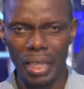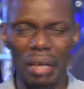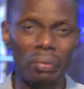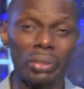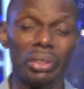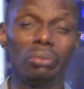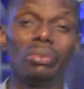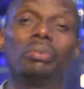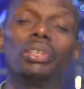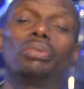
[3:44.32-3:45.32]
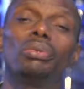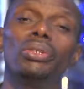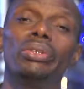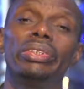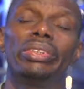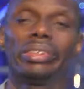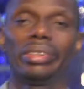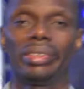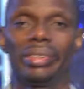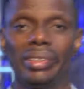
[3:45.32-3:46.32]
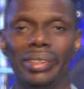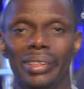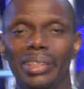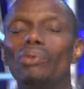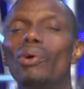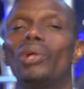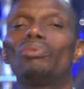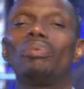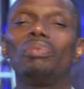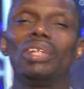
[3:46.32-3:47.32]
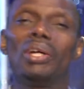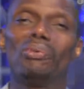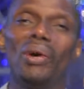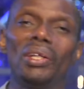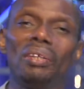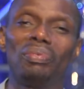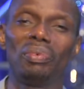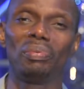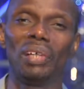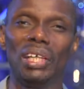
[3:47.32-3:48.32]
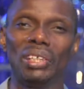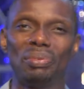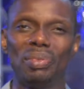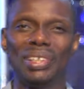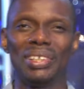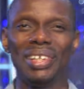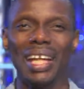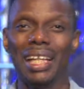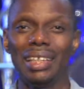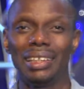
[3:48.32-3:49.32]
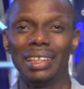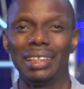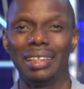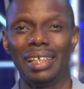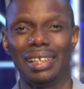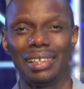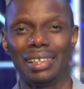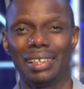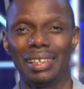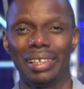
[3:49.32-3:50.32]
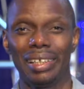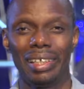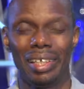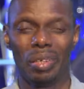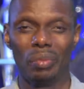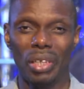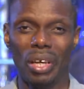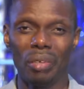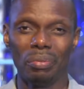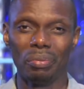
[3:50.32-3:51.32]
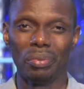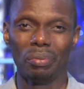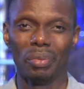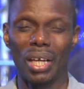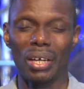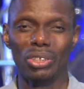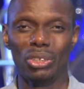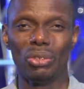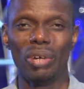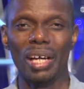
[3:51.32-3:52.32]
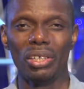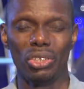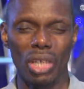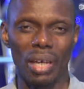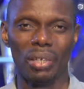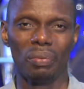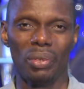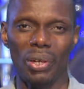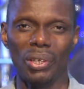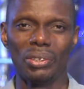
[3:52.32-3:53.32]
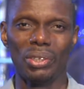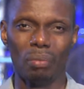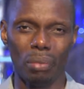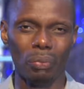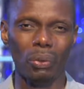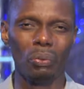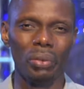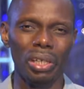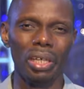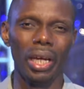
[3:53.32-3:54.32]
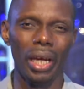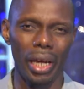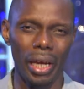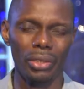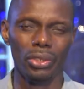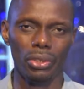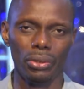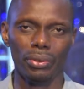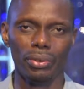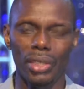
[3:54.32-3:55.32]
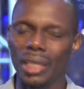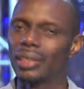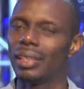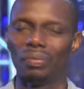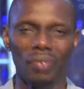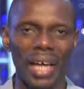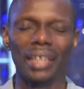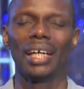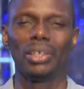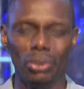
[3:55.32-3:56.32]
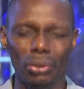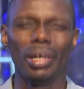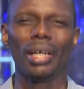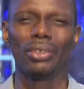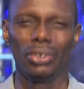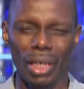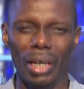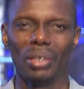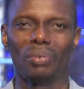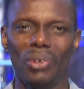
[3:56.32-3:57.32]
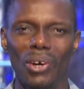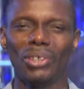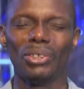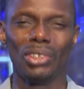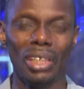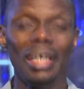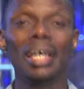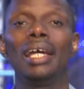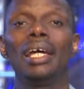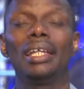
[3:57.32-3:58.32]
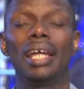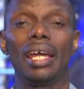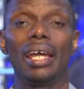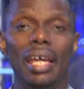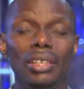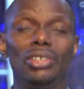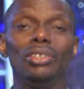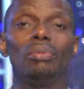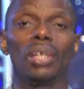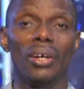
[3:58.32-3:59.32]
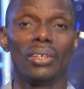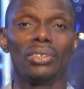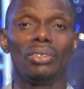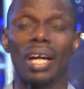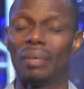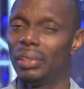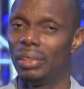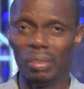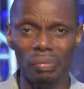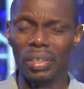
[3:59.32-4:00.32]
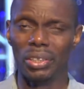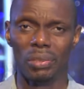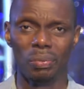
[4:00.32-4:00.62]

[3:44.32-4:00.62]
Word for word: Everything will be smooth. The world will be a wonderful place. But the reality is this. Because, because you are a child of God, some people, we hate you. Just the fact that you are a child of God. You see, they hate you because you have a different